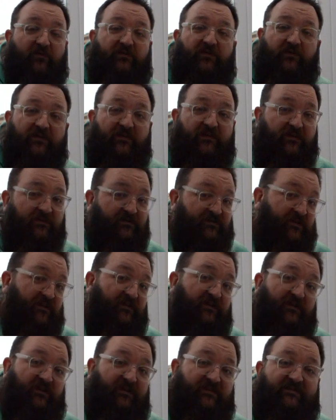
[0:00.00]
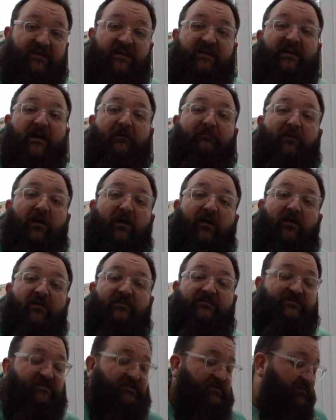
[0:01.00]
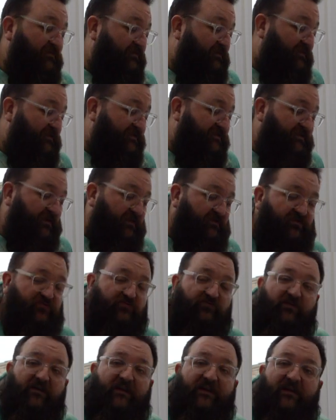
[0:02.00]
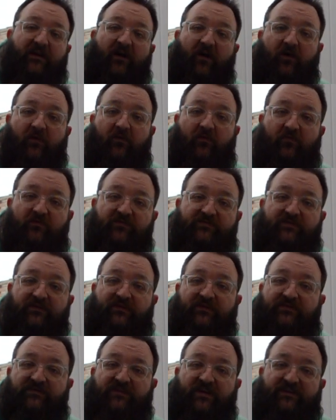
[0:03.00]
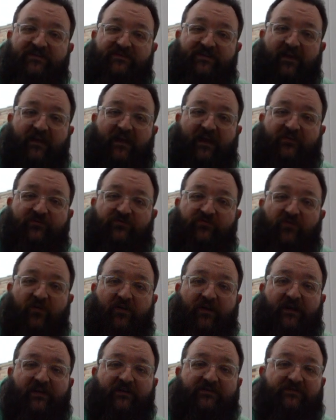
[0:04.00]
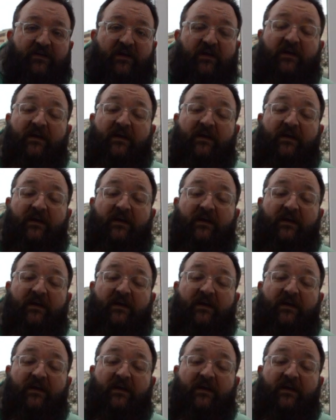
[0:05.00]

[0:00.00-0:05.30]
You're going to use it, you're going to take it apart, you're going to start drilling holes, you're going to change the electronics,